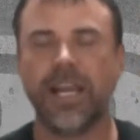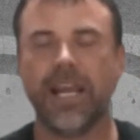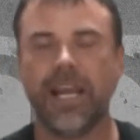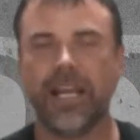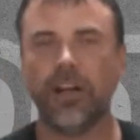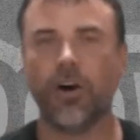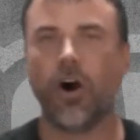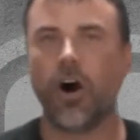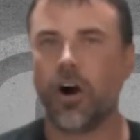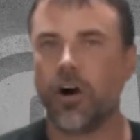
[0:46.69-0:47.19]

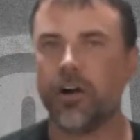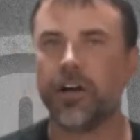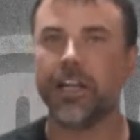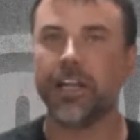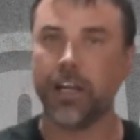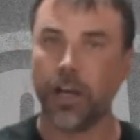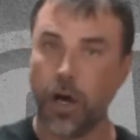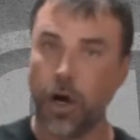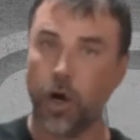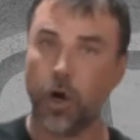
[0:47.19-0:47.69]
and
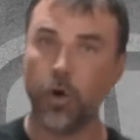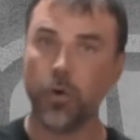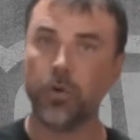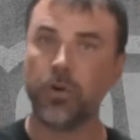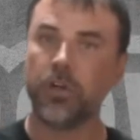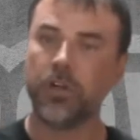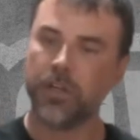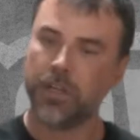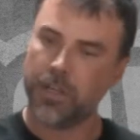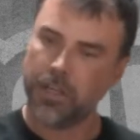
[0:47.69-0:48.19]
already
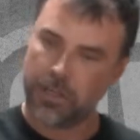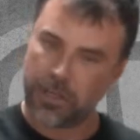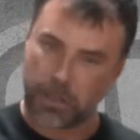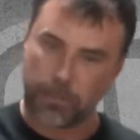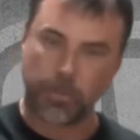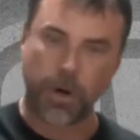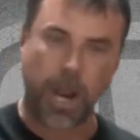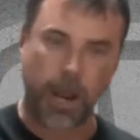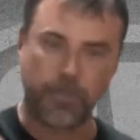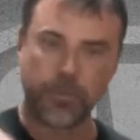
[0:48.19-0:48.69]
own the
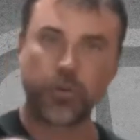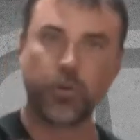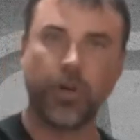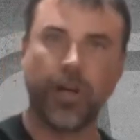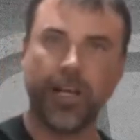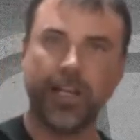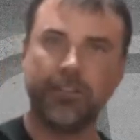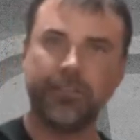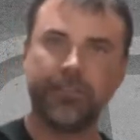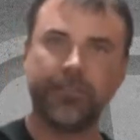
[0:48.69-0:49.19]
prop
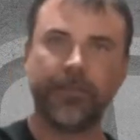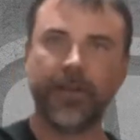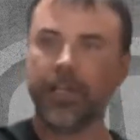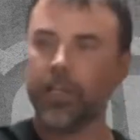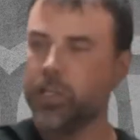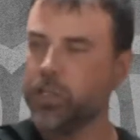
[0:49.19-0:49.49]
trays.